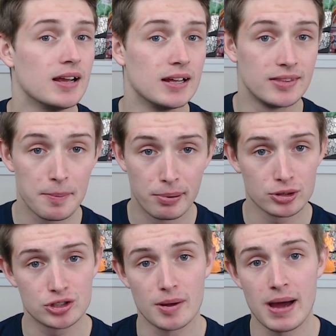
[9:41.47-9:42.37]
they
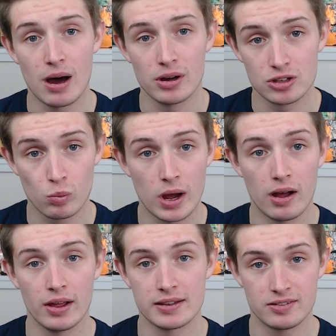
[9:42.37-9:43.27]
push them out as
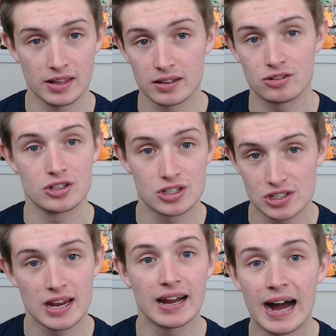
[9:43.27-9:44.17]
well as things just
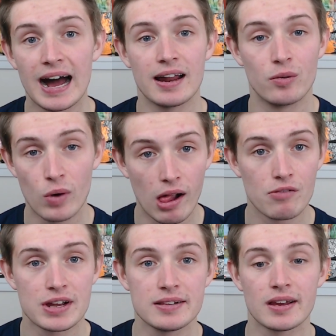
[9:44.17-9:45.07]
stay hot and
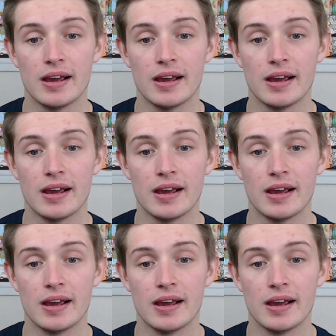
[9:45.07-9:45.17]
relevant.